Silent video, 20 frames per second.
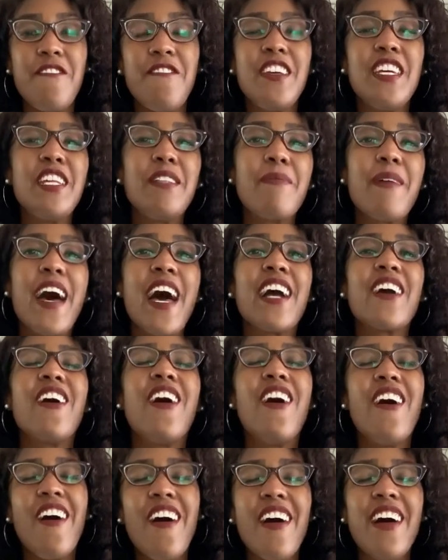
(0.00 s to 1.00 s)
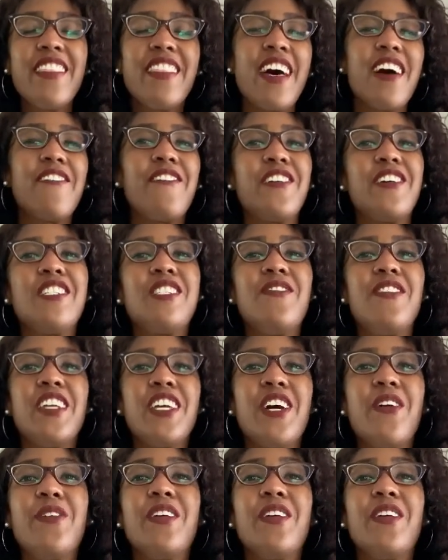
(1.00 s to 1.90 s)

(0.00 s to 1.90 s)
feedback on that first video,